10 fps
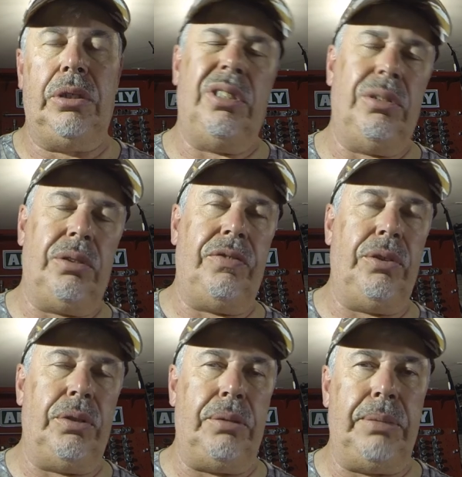There's a
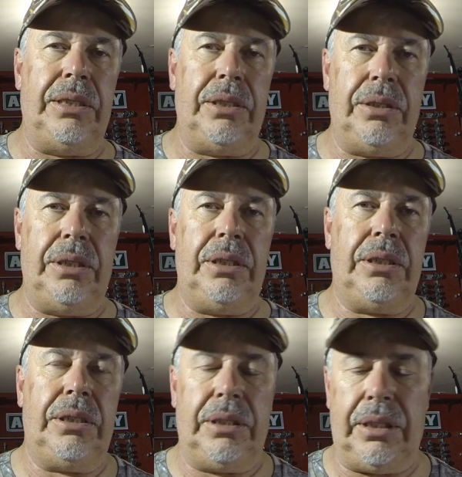few in the mid 30s,
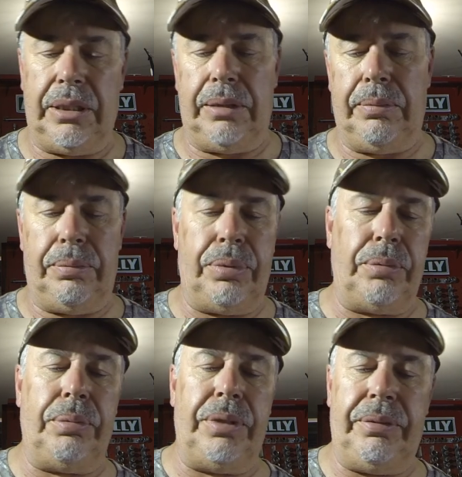um,
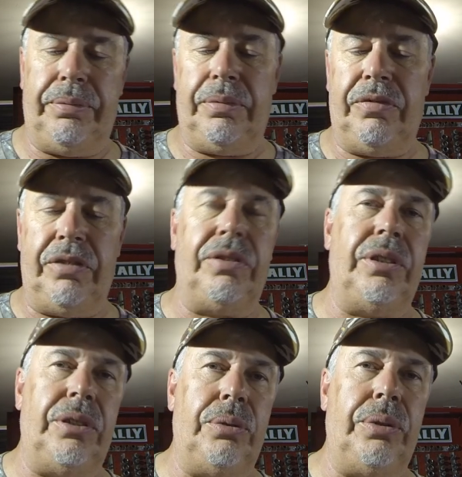probably
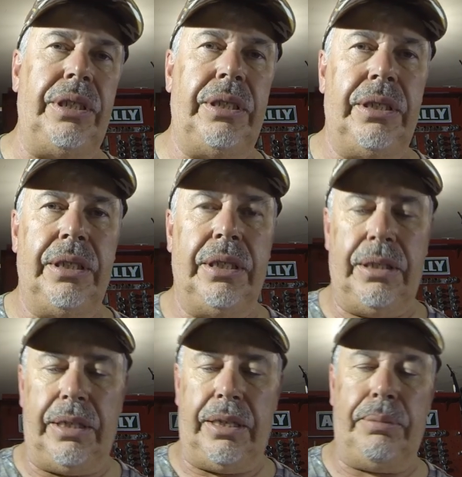15, 20,
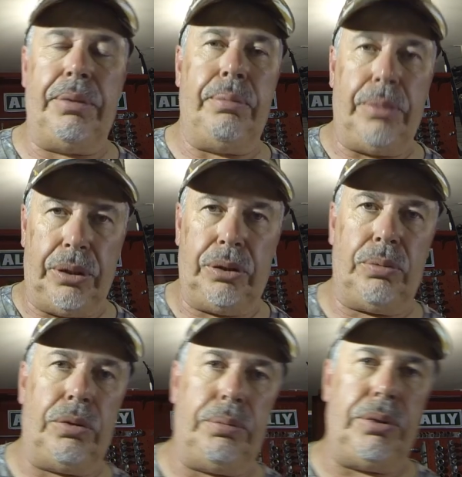uh, but most
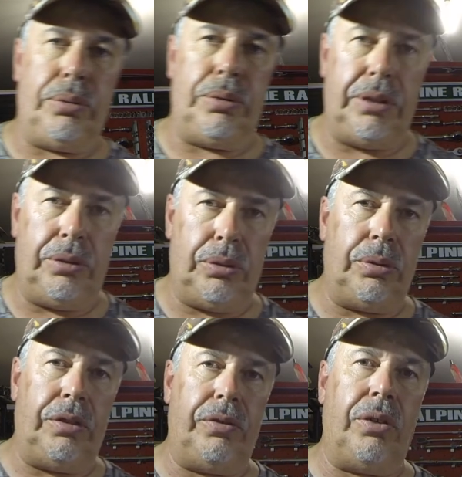were between
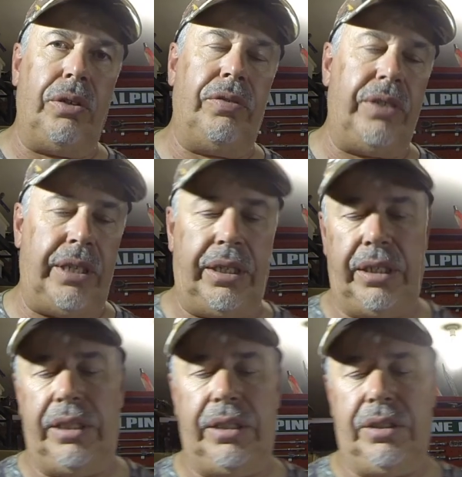25
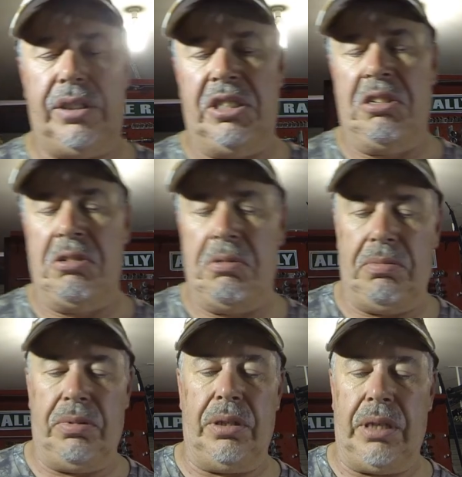and
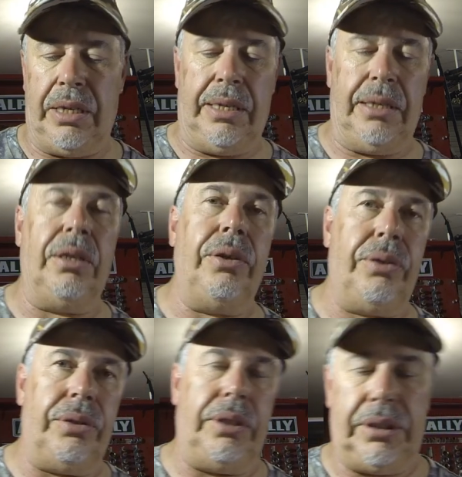uh, low
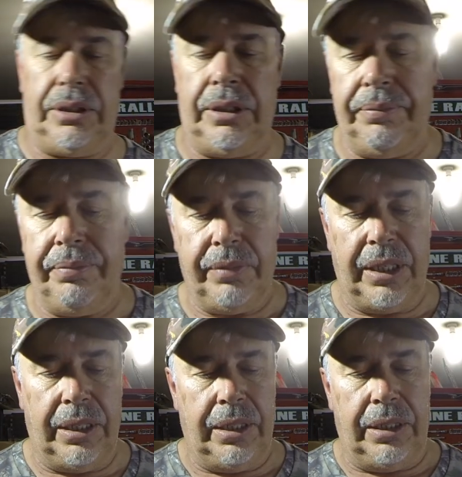30s.
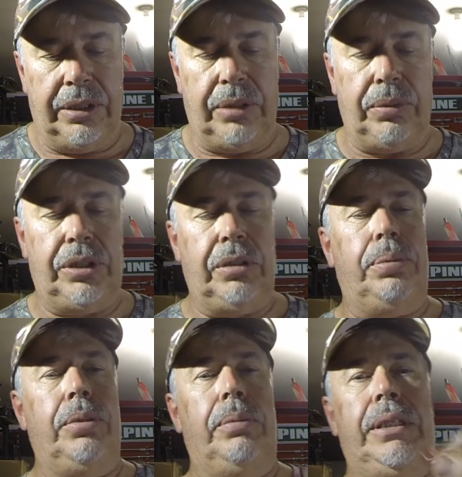So what's so
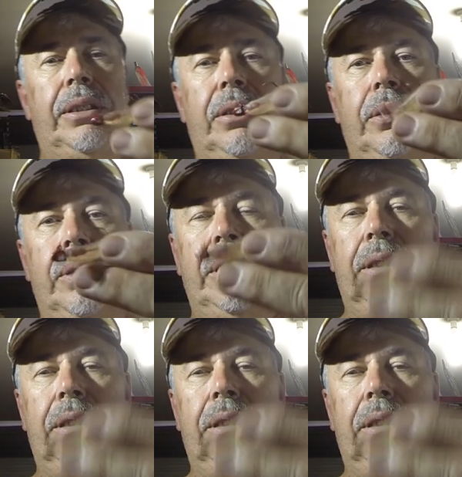important about this lure?